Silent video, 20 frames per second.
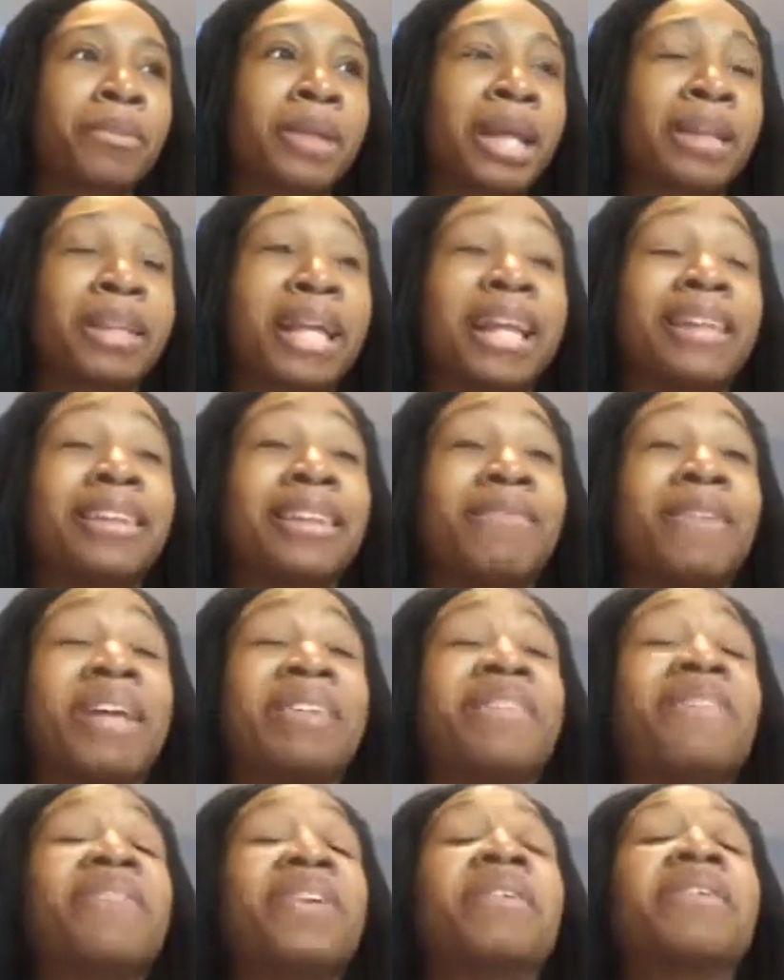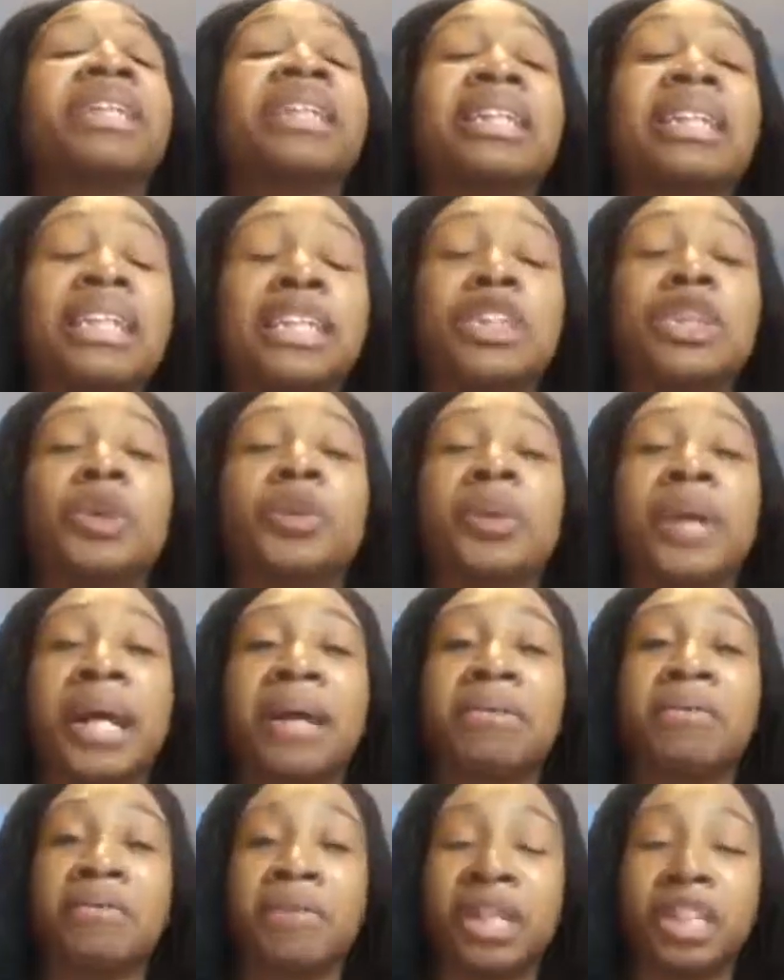at the very least, you will
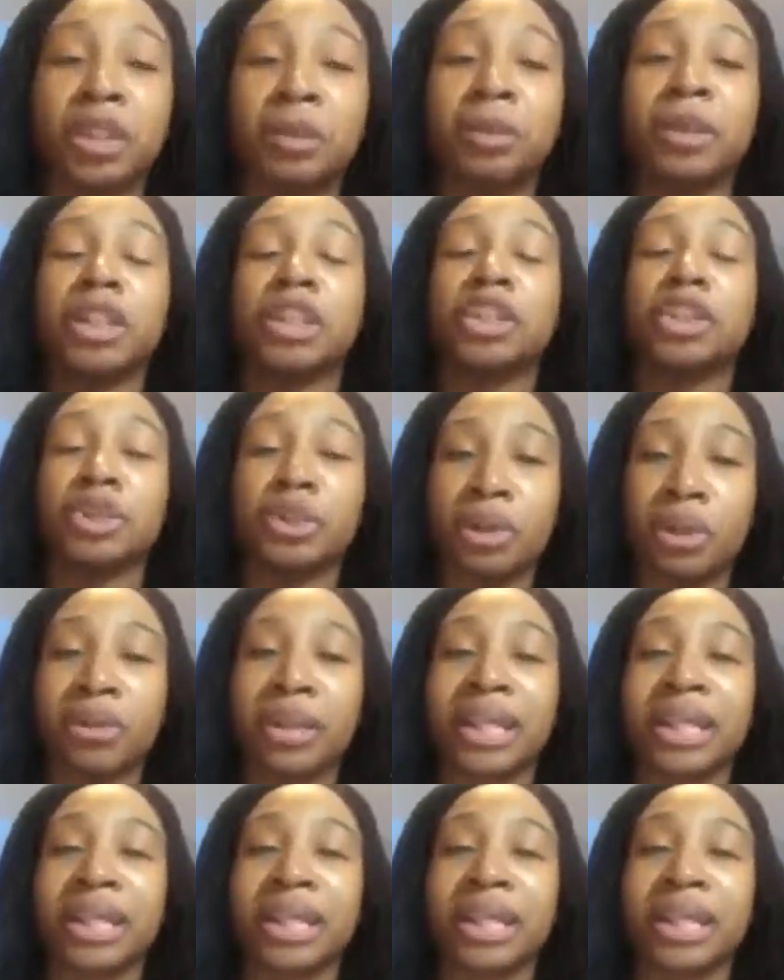have rest because you know that